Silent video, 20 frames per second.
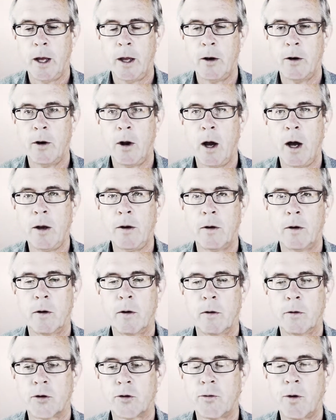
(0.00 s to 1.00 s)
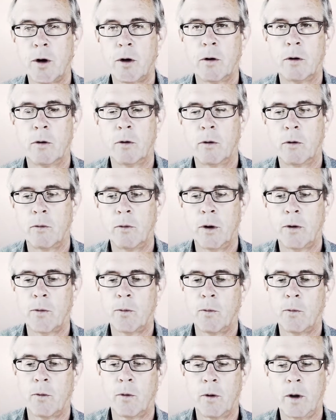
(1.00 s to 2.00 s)
and not struggle
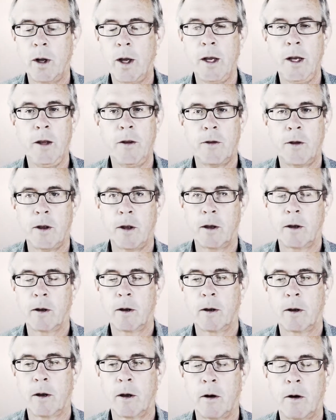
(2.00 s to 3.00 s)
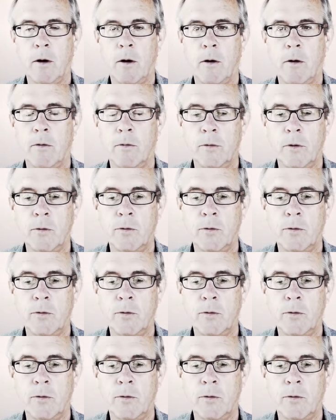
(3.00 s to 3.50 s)
with anything at all.